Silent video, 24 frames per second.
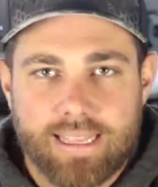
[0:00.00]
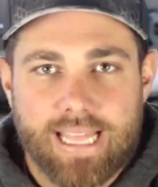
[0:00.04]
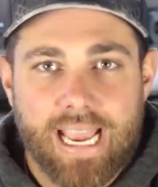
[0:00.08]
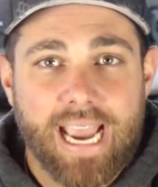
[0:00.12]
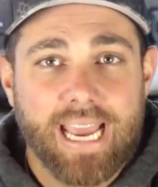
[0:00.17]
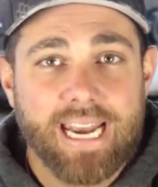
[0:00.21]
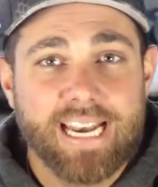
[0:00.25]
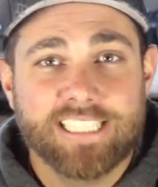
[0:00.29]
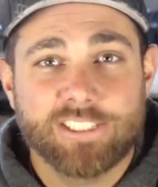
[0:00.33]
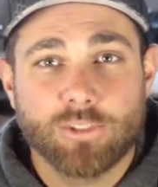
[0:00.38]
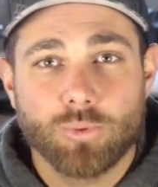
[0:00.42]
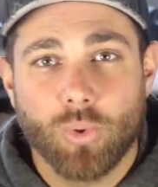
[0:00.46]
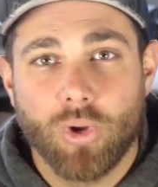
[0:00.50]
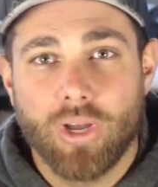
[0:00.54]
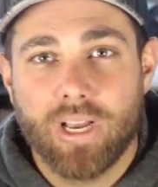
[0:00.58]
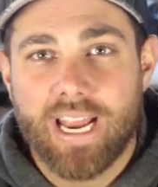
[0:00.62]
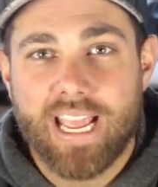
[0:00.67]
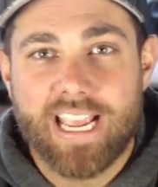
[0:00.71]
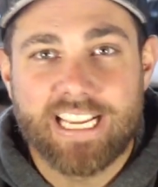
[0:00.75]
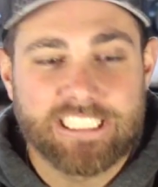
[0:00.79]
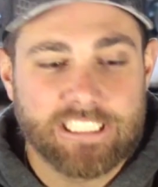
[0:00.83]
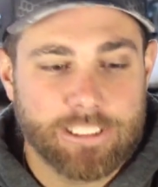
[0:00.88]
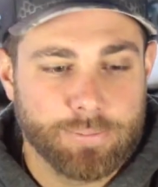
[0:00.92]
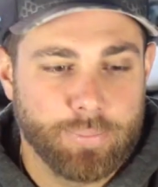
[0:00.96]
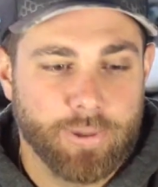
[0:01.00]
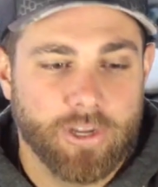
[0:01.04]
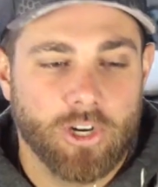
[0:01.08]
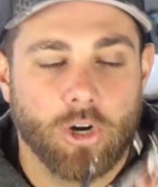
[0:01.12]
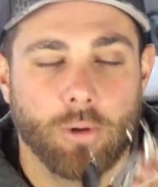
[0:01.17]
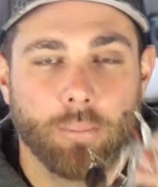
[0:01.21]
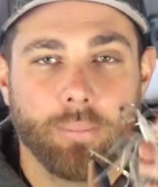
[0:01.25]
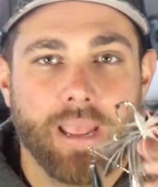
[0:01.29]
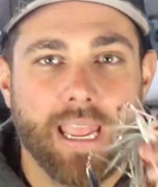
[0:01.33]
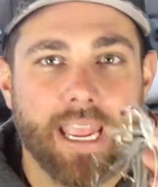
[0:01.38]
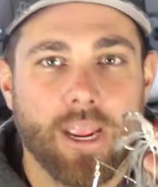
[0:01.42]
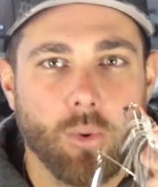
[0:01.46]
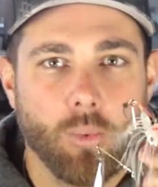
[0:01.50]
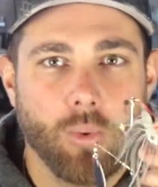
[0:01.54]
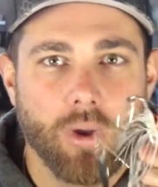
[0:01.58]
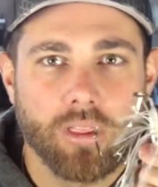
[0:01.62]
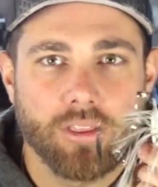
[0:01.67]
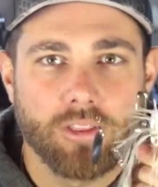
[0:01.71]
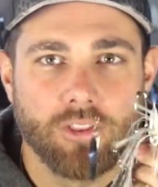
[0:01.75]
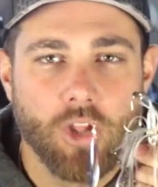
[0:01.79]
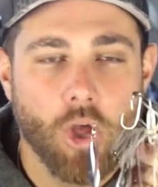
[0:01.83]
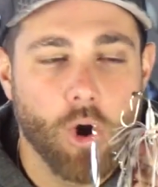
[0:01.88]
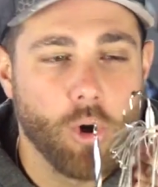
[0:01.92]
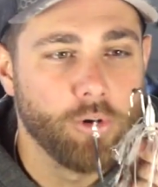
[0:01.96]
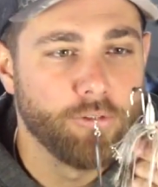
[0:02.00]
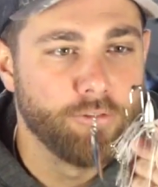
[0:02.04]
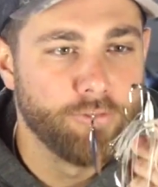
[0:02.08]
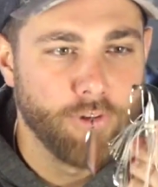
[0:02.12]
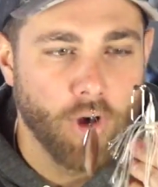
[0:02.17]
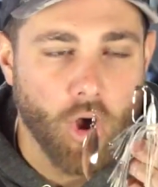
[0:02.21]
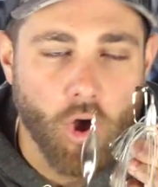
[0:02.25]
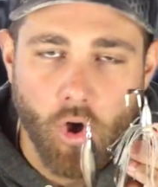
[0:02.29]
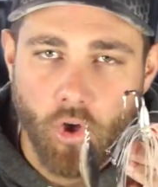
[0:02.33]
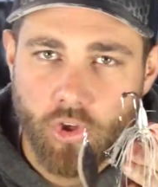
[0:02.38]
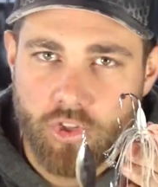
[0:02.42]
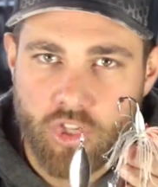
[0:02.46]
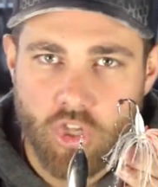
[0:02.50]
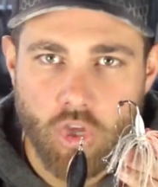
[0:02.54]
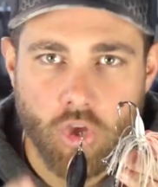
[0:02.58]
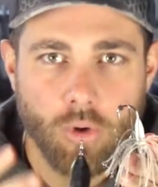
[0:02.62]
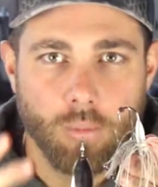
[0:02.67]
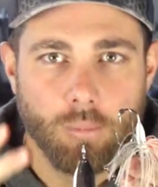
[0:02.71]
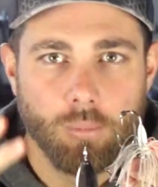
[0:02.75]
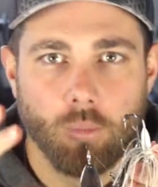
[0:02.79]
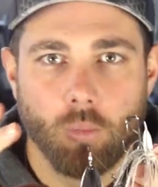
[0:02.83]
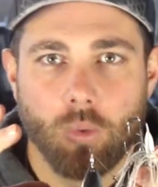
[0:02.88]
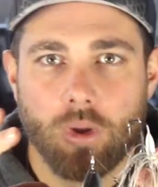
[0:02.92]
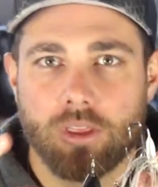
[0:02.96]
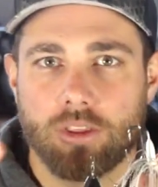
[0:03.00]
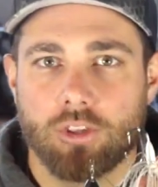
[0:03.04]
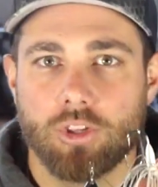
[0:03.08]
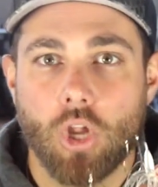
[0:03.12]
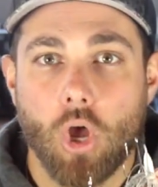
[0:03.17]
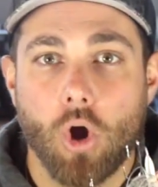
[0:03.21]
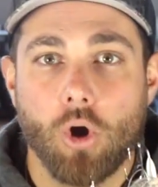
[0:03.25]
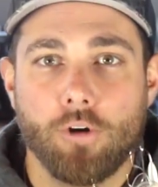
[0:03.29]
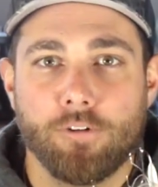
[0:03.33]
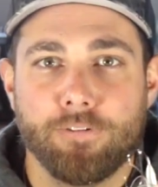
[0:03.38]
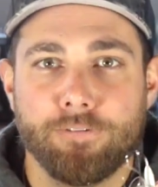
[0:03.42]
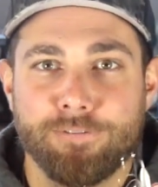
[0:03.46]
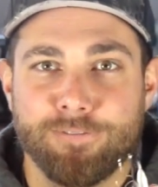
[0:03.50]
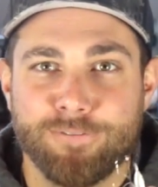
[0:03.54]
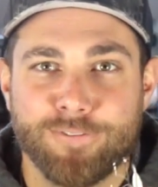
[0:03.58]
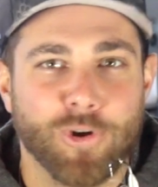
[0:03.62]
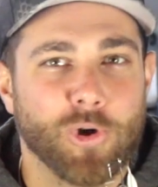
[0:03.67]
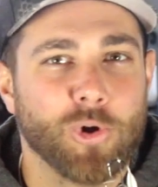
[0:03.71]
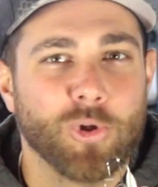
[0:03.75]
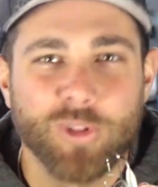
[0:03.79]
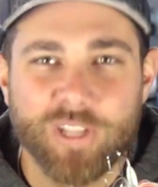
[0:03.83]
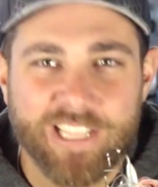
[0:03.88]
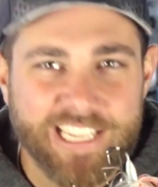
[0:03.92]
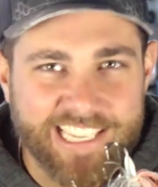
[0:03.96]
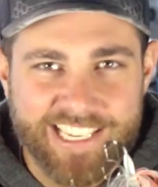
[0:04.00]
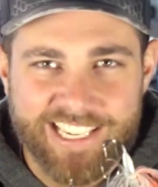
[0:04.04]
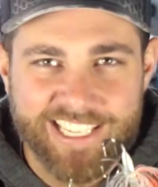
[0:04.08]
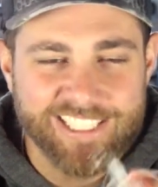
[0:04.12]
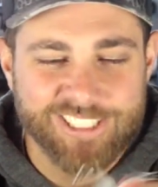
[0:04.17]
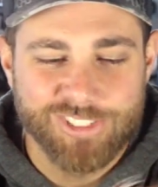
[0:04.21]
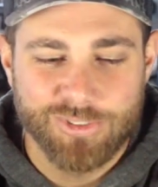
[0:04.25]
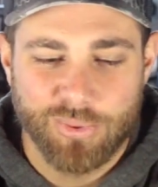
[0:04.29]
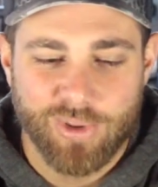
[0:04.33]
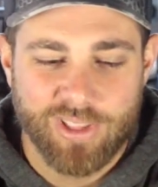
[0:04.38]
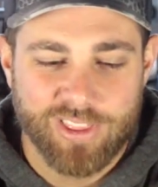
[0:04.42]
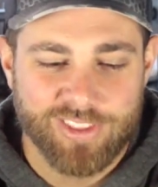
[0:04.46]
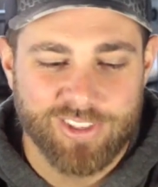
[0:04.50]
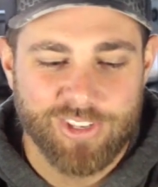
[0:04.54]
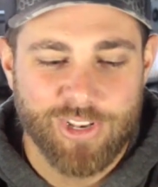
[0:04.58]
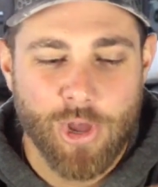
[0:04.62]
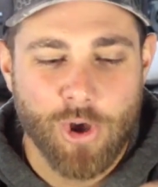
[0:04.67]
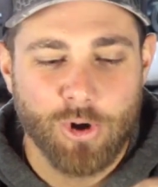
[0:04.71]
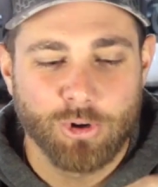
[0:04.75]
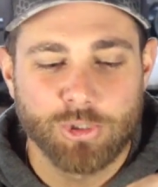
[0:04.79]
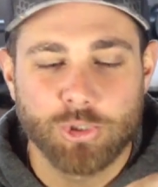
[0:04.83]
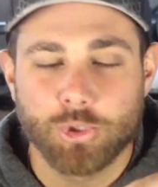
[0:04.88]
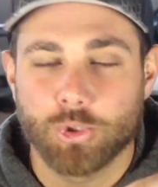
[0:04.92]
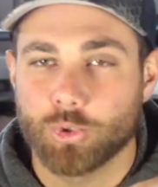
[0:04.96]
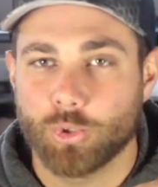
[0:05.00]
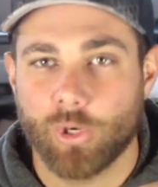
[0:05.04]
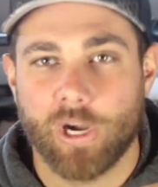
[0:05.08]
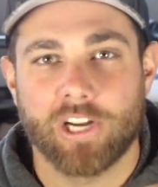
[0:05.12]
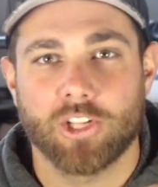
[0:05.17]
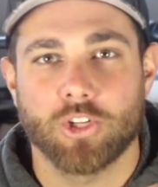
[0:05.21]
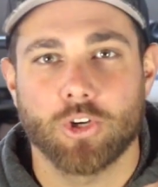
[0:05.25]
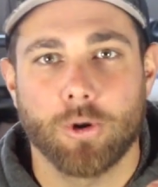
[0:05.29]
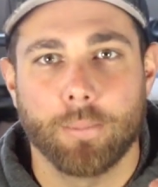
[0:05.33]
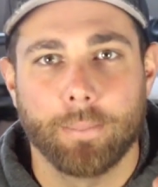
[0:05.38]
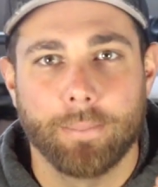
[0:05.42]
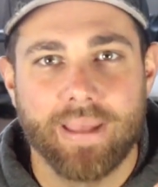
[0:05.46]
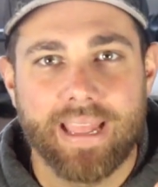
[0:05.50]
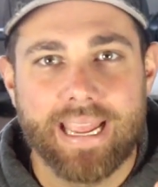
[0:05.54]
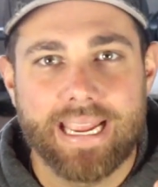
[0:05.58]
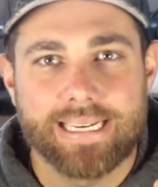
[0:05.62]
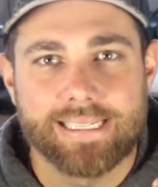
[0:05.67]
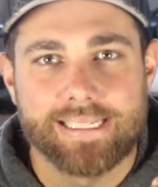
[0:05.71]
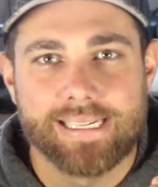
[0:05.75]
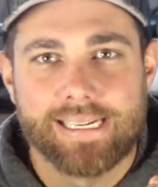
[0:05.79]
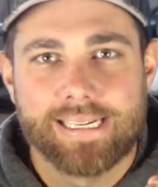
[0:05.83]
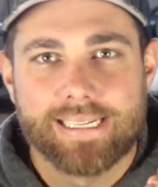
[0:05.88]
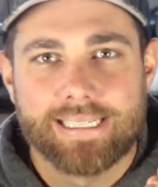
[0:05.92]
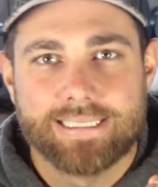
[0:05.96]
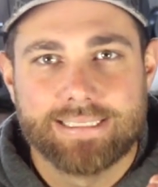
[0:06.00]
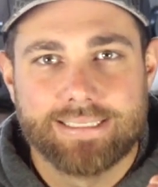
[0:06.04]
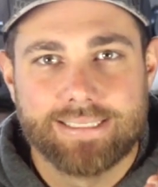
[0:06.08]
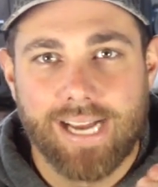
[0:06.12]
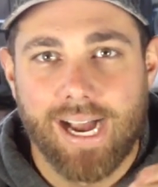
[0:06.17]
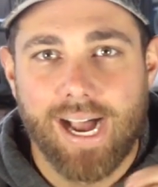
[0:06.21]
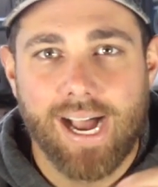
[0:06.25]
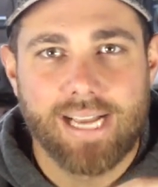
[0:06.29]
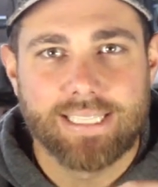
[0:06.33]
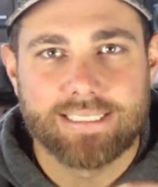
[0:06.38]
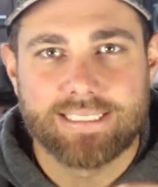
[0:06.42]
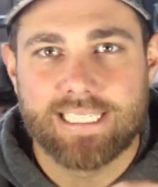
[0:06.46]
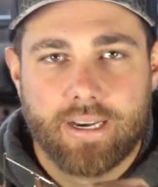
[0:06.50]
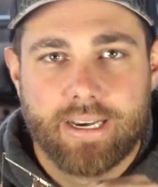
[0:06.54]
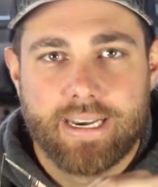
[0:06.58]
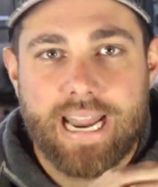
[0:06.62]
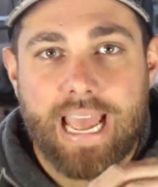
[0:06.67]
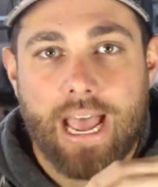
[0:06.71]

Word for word: That is what a spinnerbait with no volume, with no foliage, with no trailer bait does.